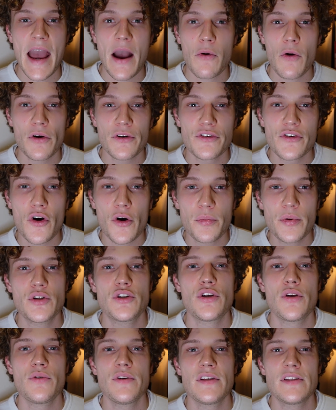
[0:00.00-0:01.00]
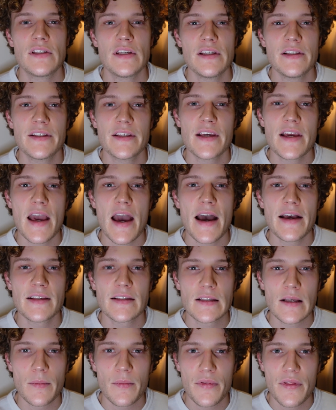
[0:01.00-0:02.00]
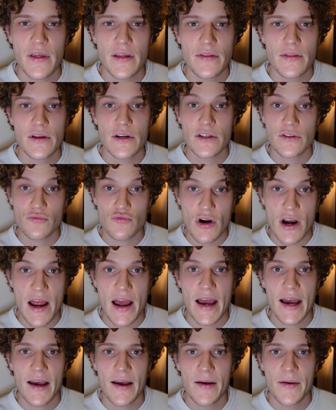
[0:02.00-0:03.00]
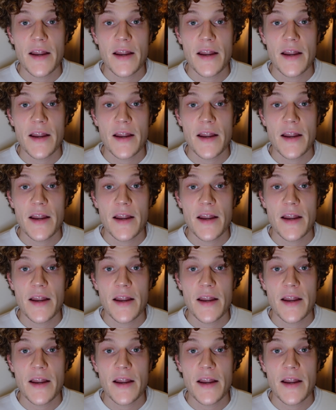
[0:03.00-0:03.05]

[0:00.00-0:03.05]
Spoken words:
out on an opportunity to get something that is rare.